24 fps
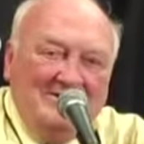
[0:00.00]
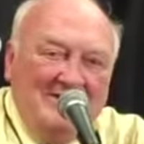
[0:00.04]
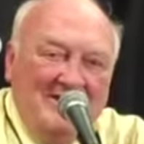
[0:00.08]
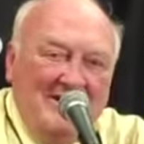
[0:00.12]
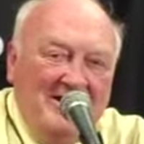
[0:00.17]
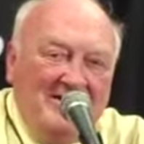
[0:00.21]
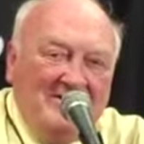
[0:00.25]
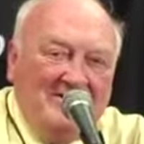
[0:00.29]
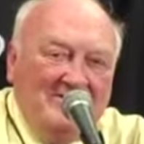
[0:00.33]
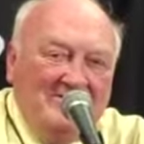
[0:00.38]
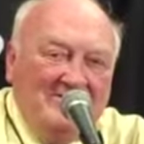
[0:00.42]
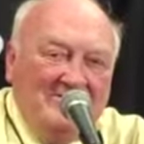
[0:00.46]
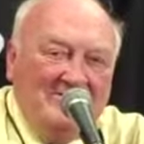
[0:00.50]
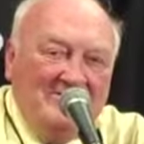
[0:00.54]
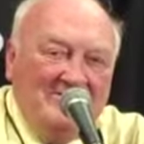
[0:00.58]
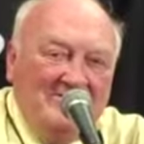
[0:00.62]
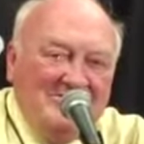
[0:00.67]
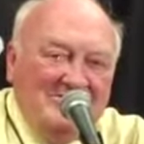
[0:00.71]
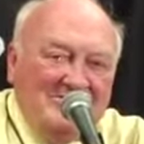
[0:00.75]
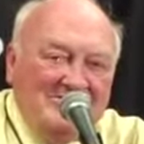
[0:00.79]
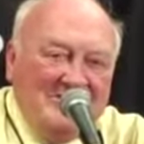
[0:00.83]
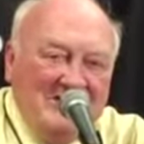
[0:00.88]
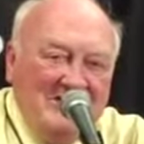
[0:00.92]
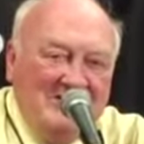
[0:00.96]
darn, they
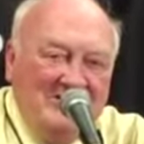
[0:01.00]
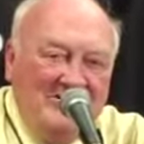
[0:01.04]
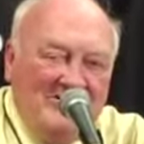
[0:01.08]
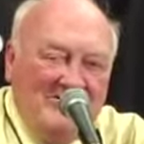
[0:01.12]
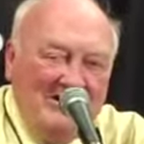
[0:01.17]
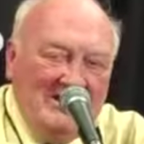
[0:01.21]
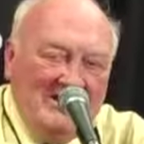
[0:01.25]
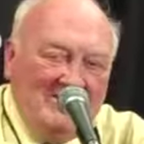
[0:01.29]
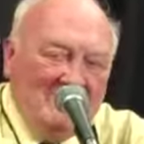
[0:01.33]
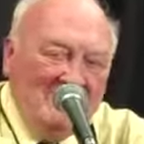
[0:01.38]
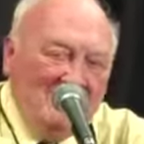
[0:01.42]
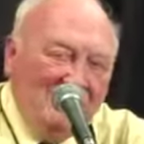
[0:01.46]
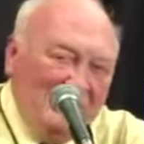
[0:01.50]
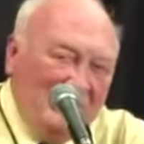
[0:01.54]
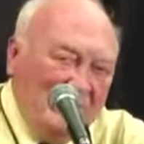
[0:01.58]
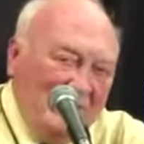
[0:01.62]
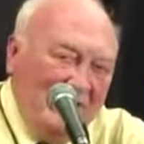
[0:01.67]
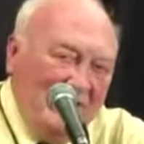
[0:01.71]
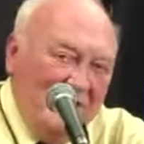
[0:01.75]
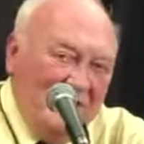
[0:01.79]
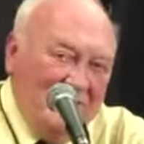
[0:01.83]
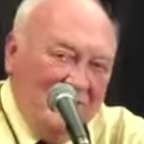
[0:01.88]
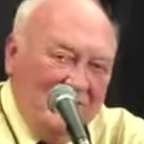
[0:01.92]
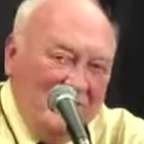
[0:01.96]
just didn't go
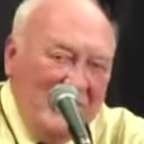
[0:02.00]
in.